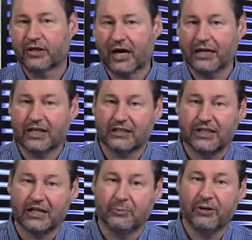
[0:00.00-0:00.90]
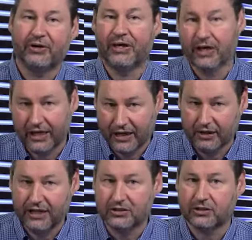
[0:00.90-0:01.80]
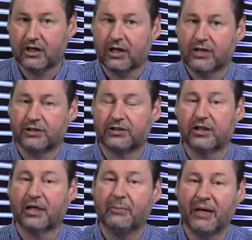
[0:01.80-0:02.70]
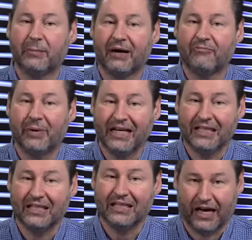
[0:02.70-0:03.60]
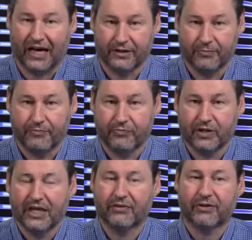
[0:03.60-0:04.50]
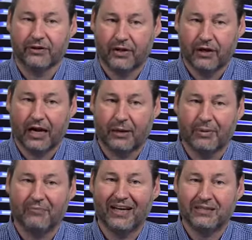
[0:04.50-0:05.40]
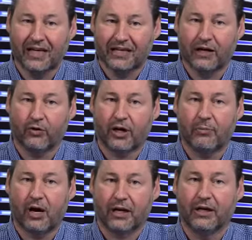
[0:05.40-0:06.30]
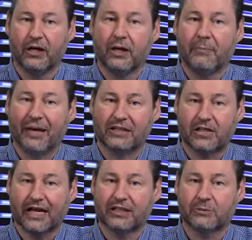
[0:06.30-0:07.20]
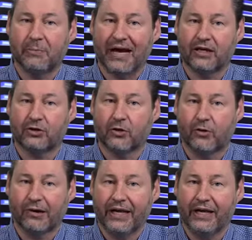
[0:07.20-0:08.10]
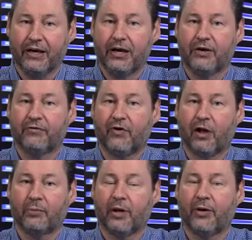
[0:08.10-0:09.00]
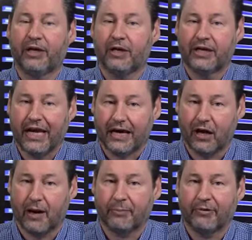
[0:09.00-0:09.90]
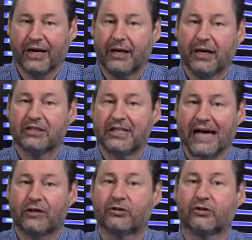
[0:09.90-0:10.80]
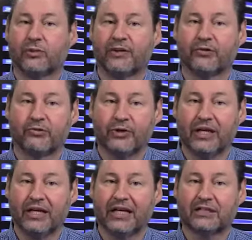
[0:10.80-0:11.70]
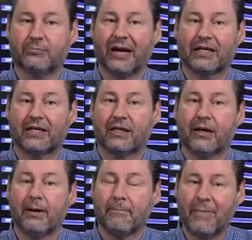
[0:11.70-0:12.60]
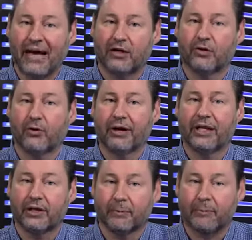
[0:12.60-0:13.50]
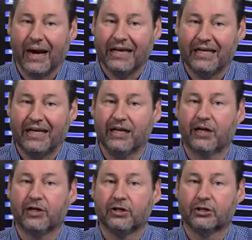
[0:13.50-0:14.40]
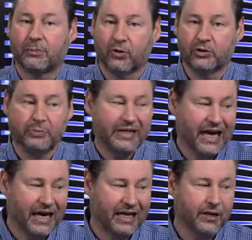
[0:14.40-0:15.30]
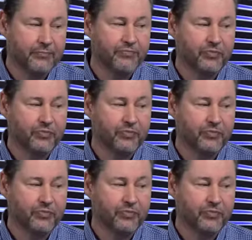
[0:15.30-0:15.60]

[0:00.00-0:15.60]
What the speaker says: gone an extended period, illness, they're still going to be above baseline. If they're not above baseline, they don't come on. Baseline is mandatory. You fall below it, can't operate. Standards are what are routine expected, mandatory, they're binding, you're supposed to be at it.